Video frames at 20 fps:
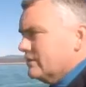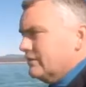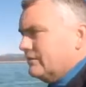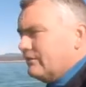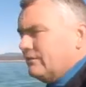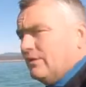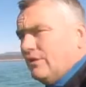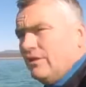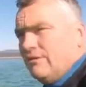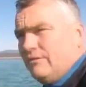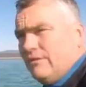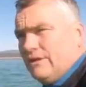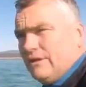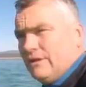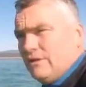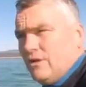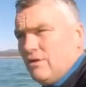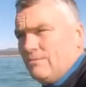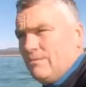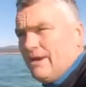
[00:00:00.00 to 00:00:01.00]
your surfing
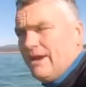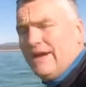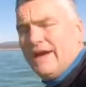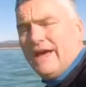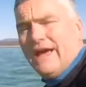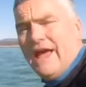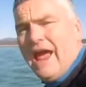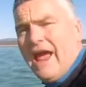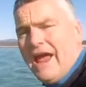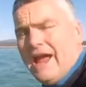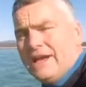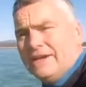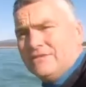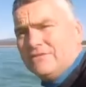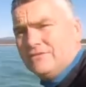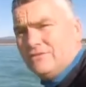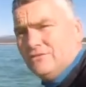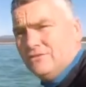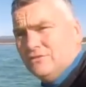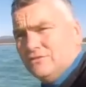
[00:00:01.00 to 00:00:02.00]
a lot better, and
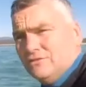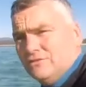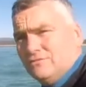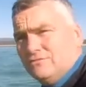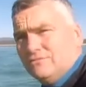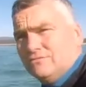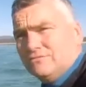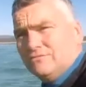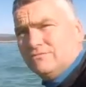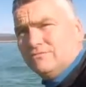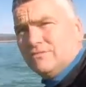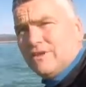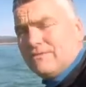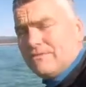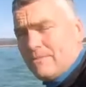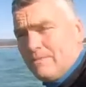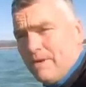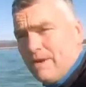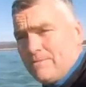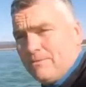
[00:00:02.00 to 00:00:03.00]

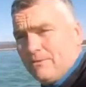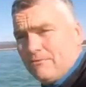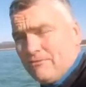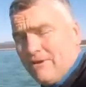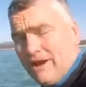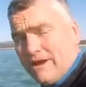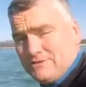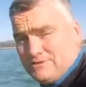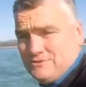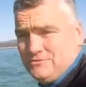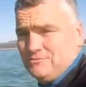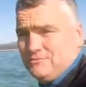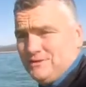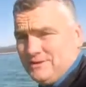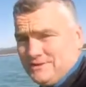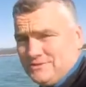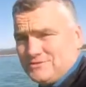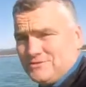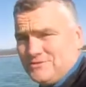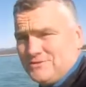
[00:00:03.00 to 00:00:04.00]
the people around you
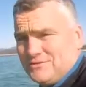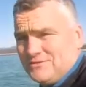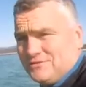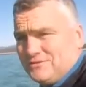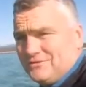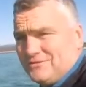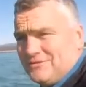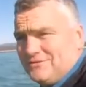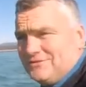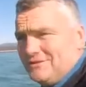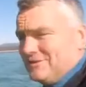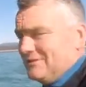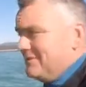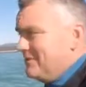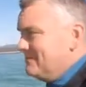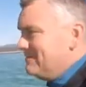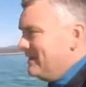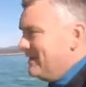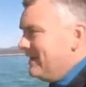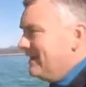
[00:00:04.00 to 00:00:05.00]
will enjoy your surfing a
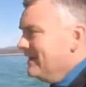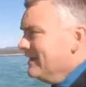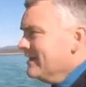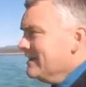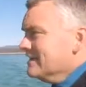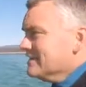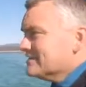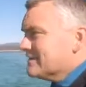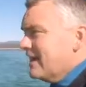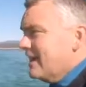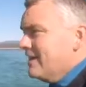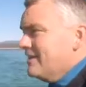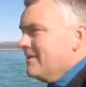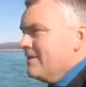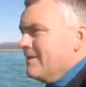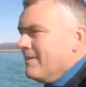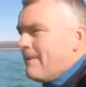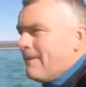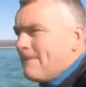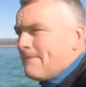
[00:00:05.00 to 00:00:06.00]
lot better. So
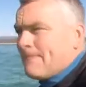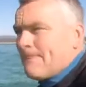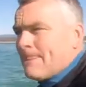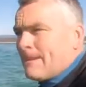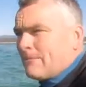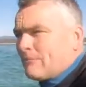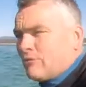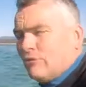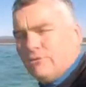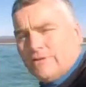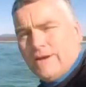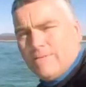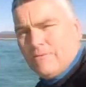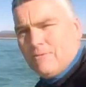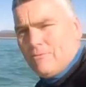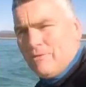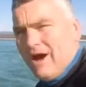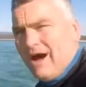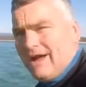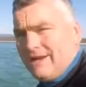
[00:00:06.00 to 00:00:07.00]
rule
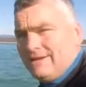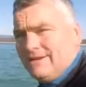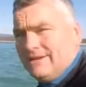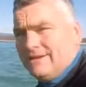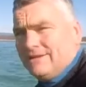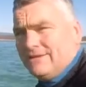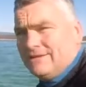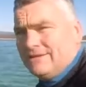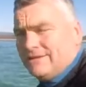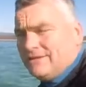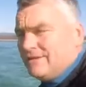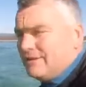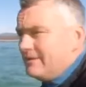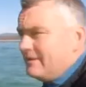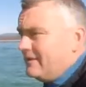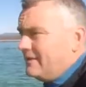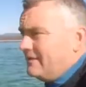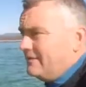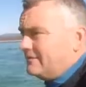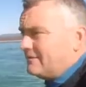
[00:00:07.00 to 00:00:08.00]
number one
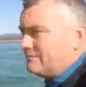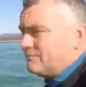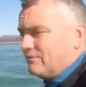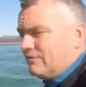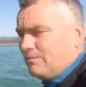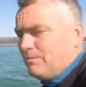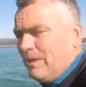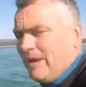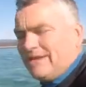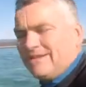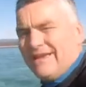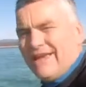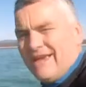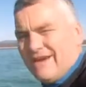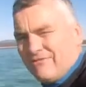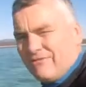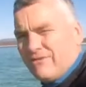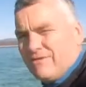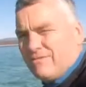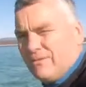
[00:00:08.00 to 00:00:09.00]
is respect
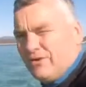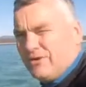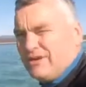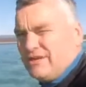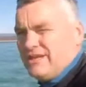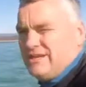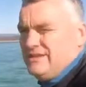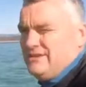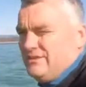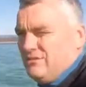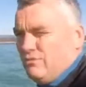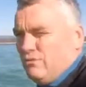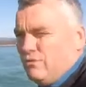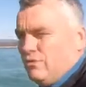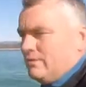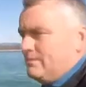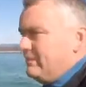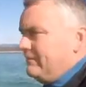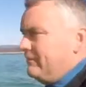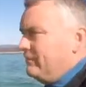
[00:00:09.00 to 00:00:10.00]
everybody in the
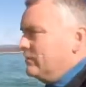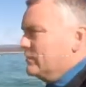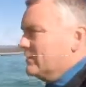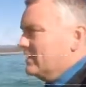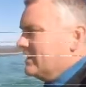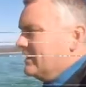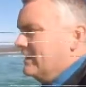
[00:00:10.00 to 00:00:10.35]
water before you